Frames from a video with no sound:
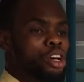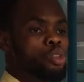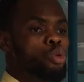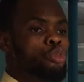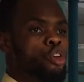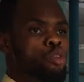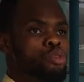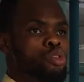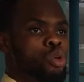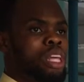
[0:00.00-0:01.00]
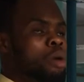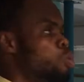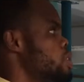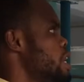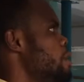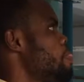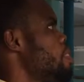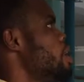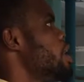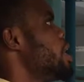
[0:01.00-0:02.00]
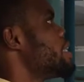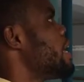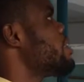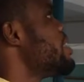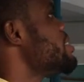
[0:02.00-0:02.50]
to form salt and water. Now the next